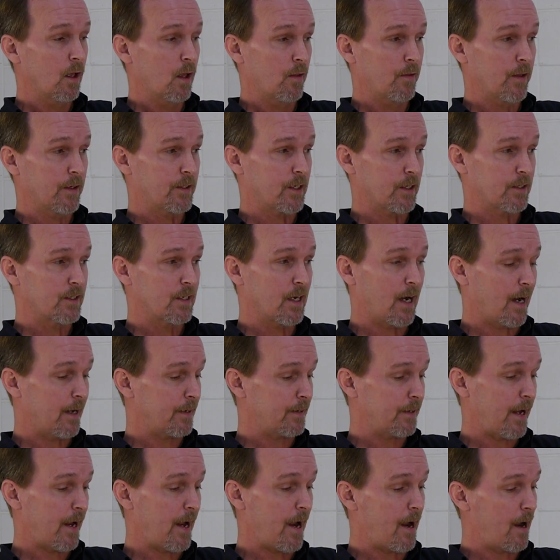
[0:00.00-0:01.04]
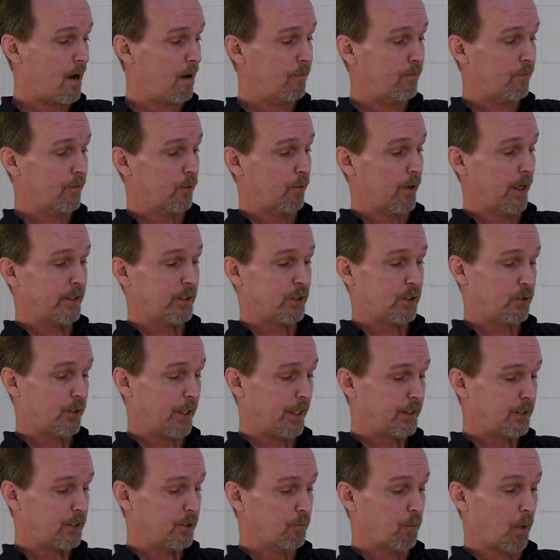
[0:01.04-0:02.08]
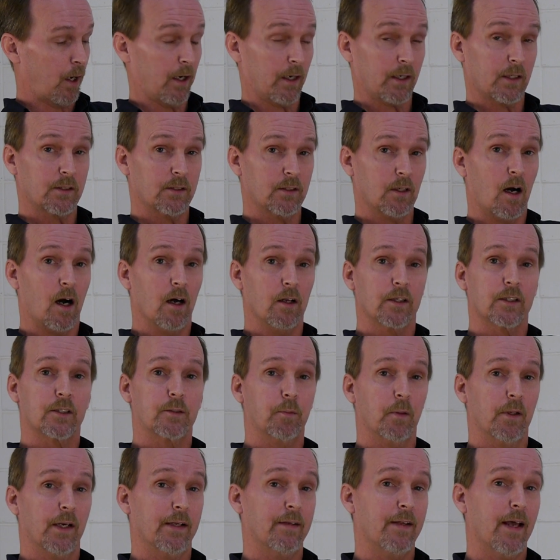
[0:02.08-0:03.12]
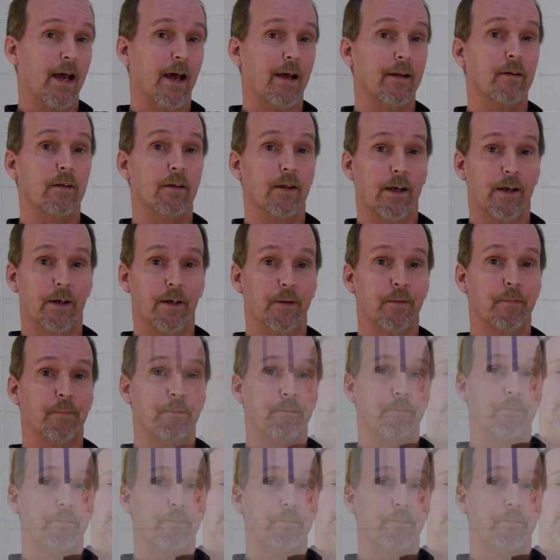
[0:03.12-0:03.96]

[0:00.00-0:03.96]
that does not have the registration marks. I'll explain that later.